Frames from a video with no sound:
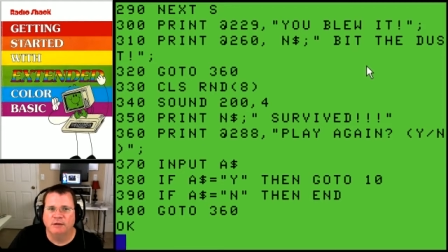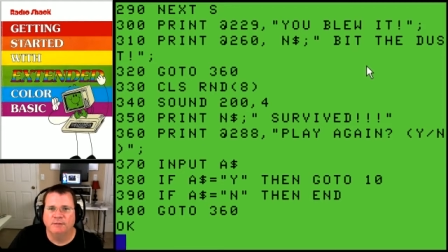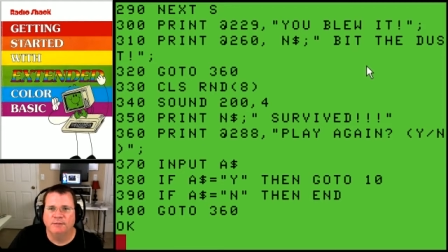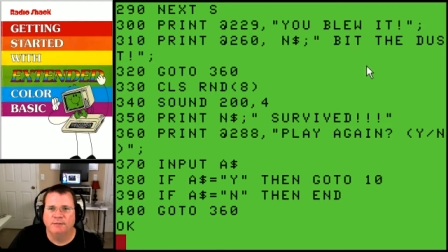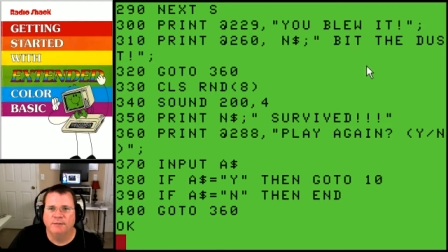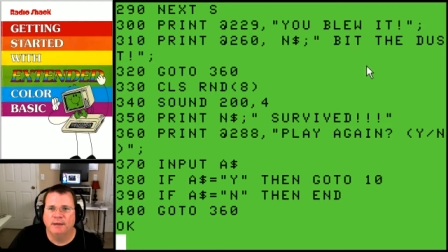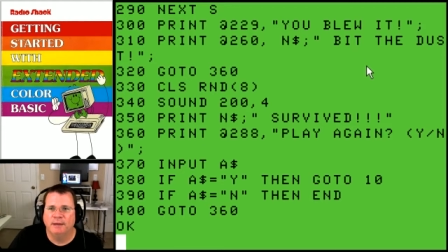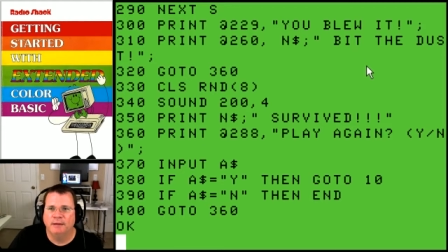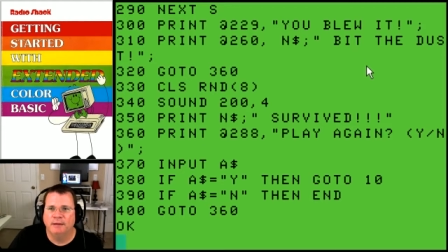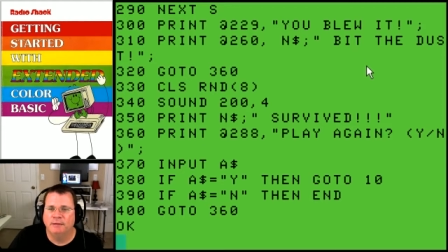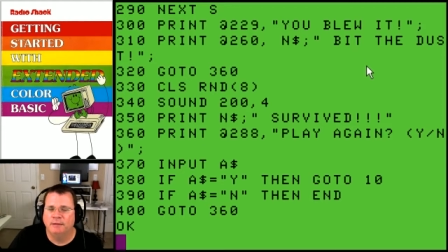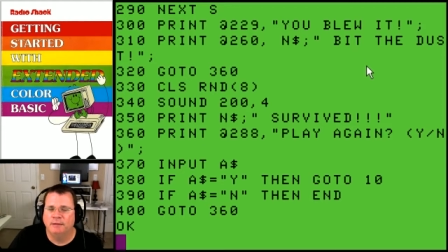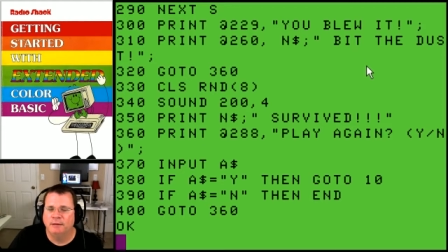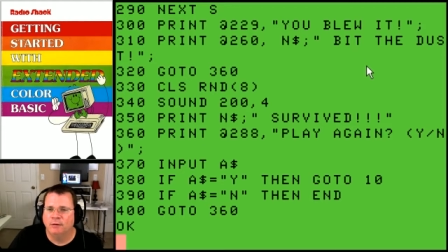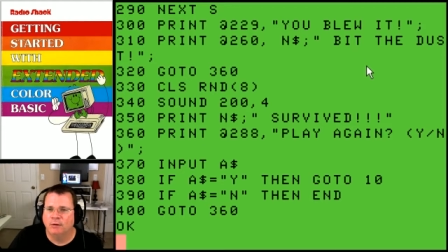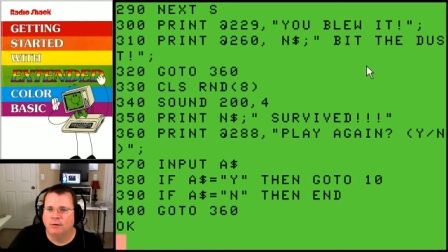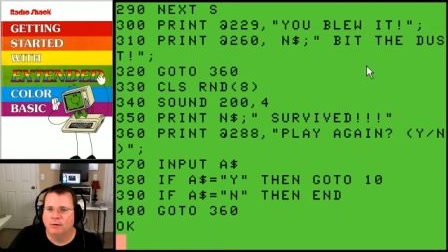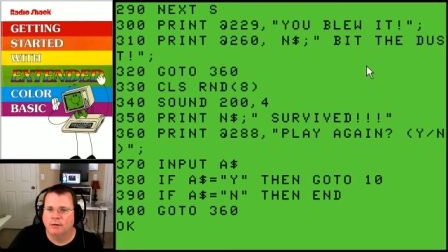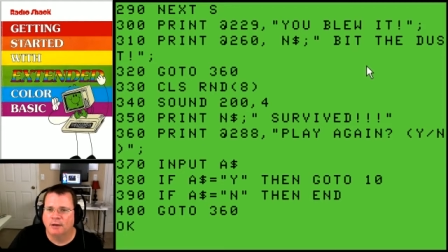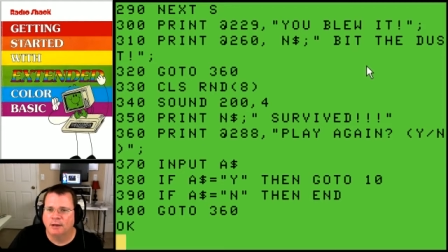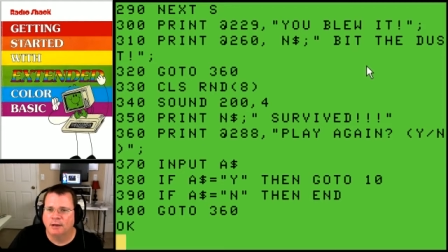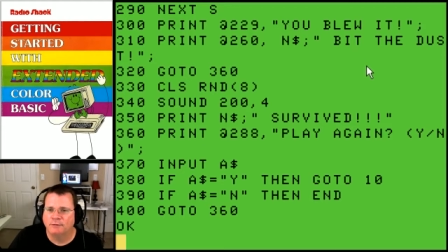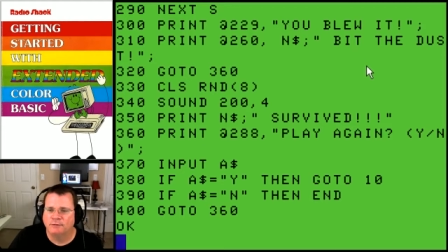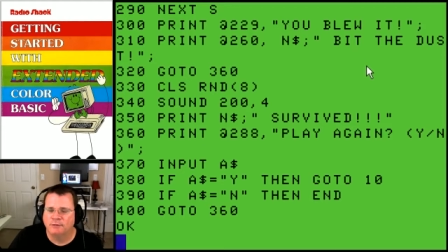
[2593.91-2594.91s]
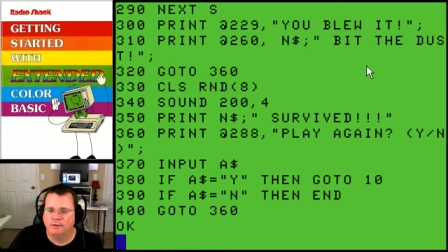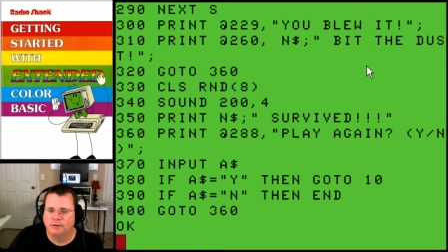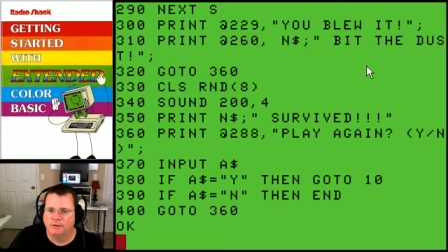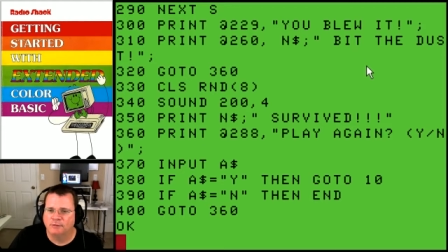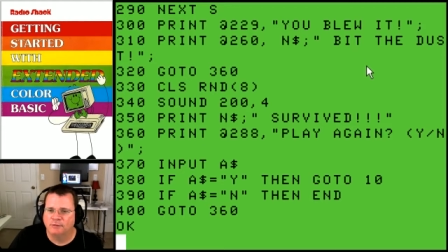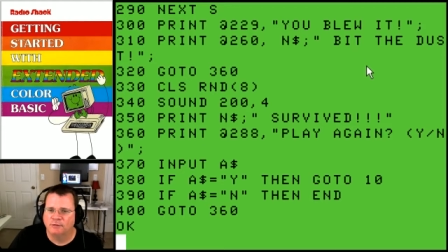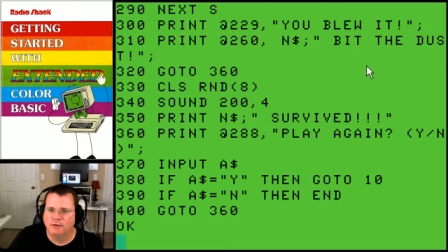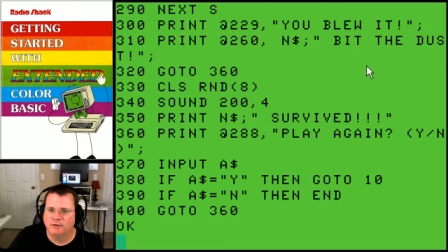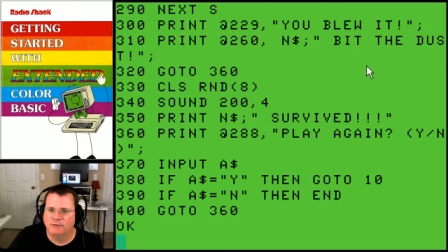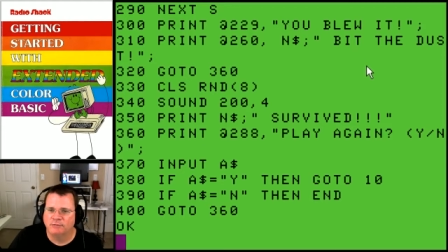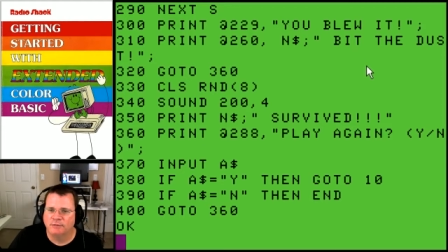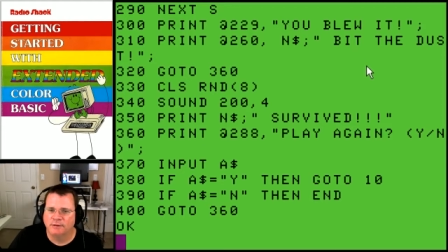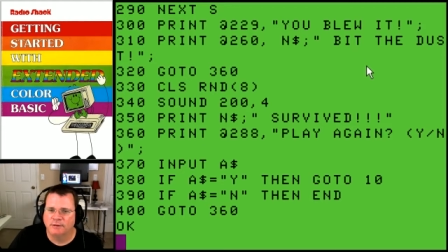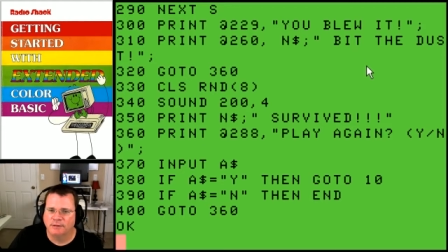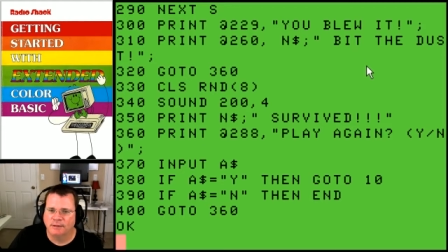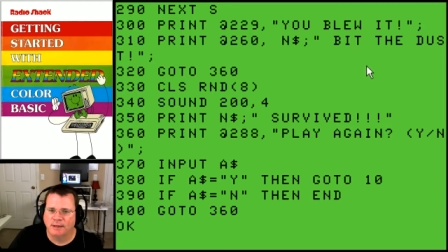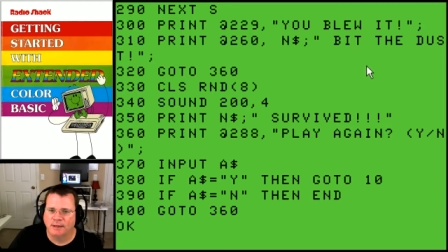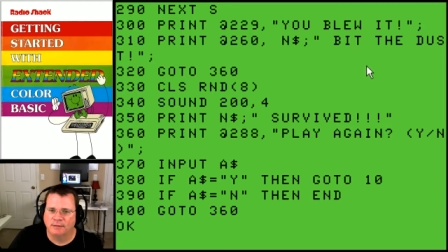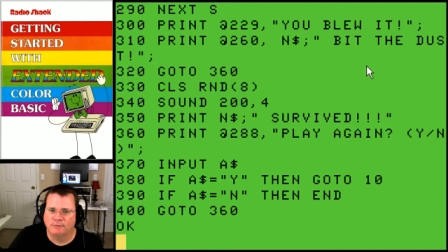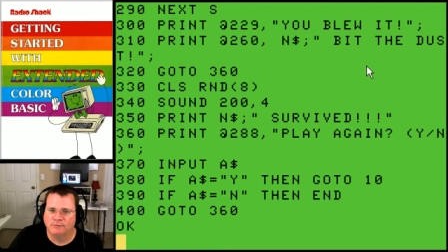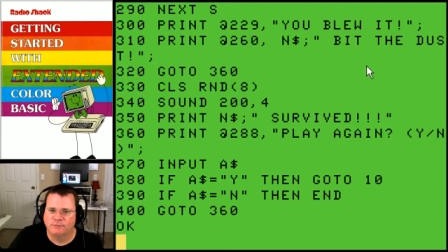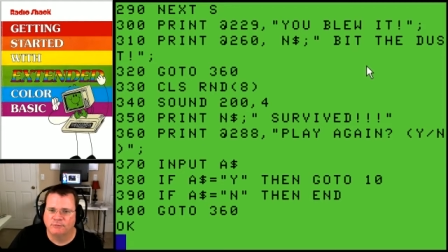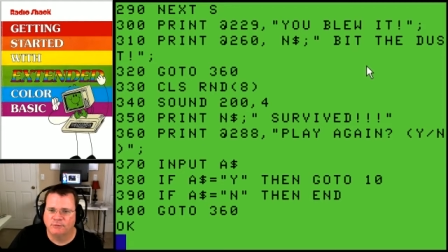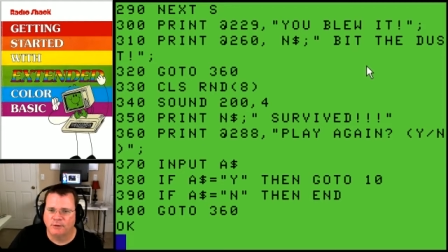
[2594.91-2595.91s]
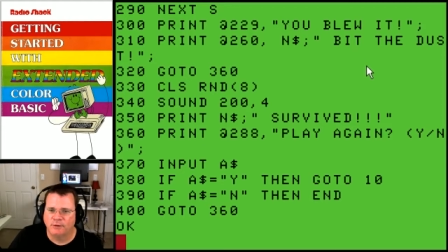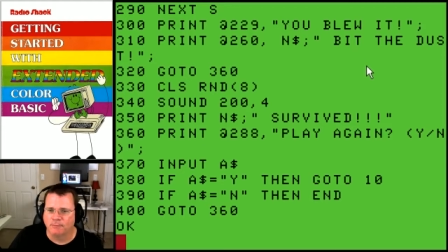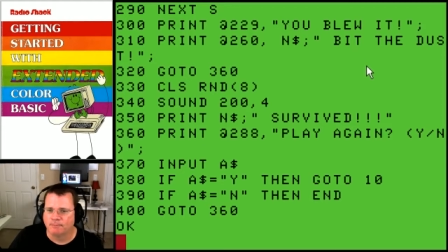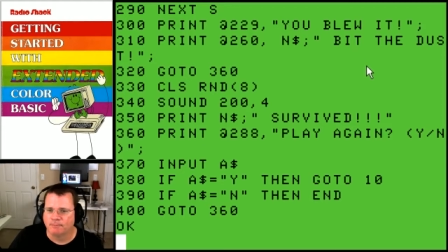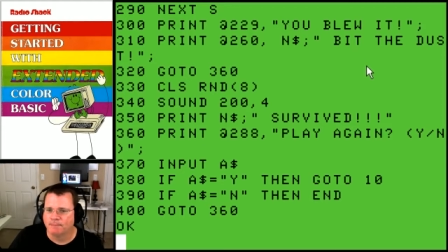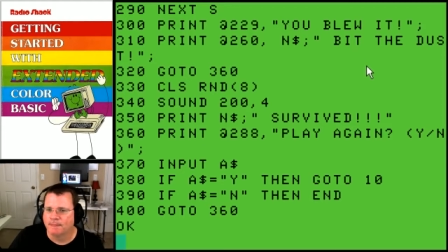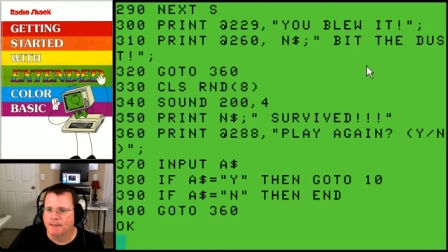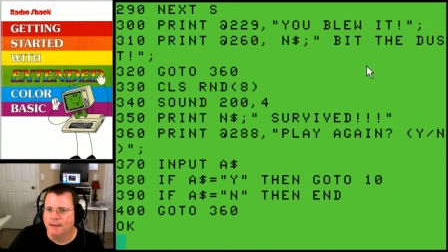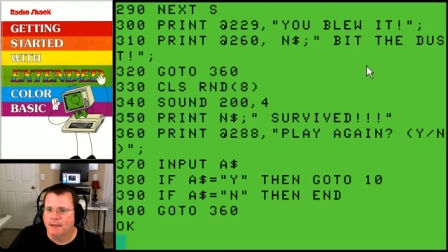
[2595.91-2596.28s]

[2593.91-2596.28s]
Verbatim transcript: and then and all kinds of good stuff like that. So